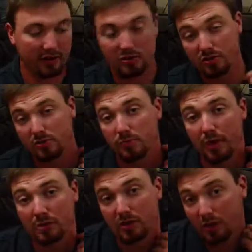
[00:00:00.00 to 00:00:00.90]
but like he
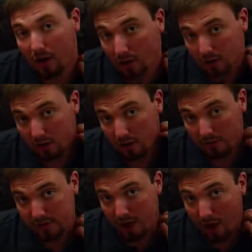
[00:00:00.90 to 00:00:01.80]
just mentioned, he
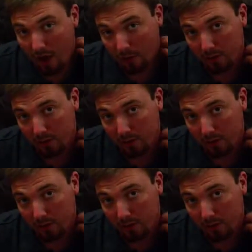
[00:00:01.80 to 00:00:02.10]
also loves the